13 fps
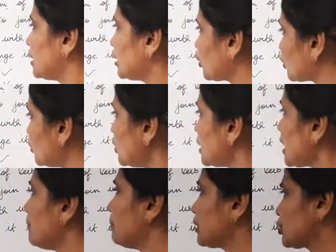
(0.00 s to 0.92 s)
Now rule
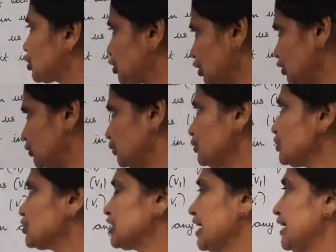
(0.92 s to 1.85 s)
number 2
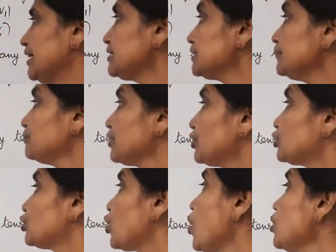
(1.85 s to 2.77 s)
says
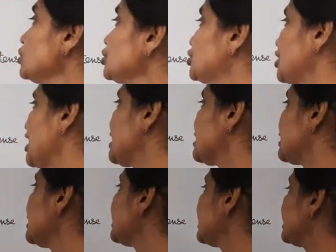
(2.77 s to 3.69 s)
don't change
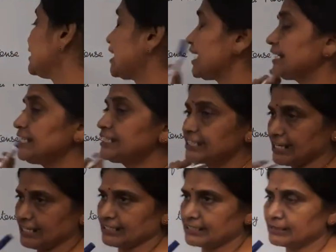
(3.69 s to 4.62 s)
it in any
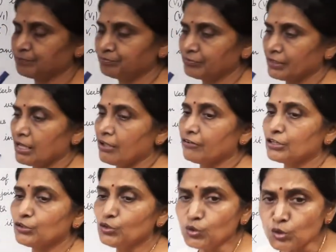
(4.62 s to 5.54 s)
tense.
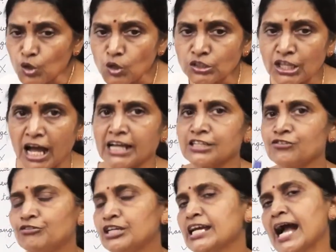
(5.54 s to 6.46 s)
You know that
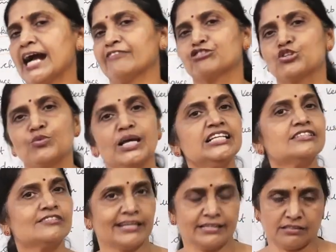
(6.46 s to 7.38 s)
we have
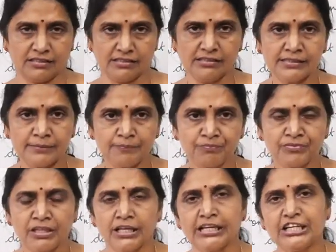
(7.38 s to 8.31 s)
12 tenses.
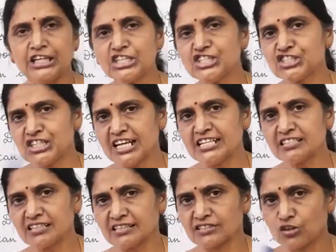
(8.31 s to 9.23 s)
Each
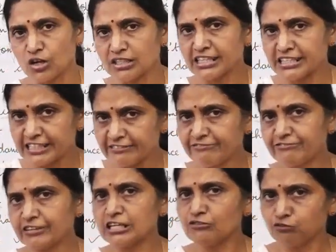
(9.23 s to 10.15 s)
tense has got a
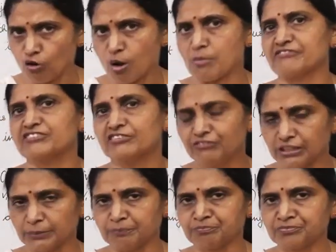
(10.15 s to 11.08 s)
different form of the
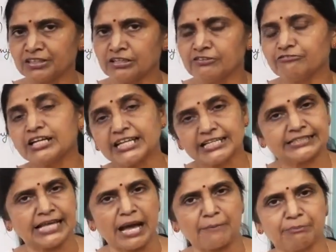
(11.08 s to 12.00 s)
verb. For
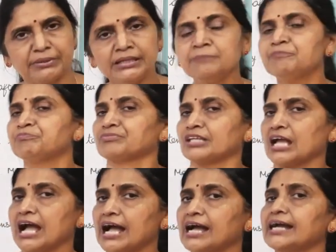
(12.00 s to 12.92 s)
example,
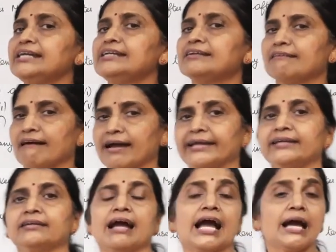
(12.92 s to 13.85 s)
I
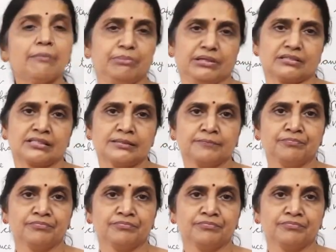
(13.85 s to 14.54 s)
like apples.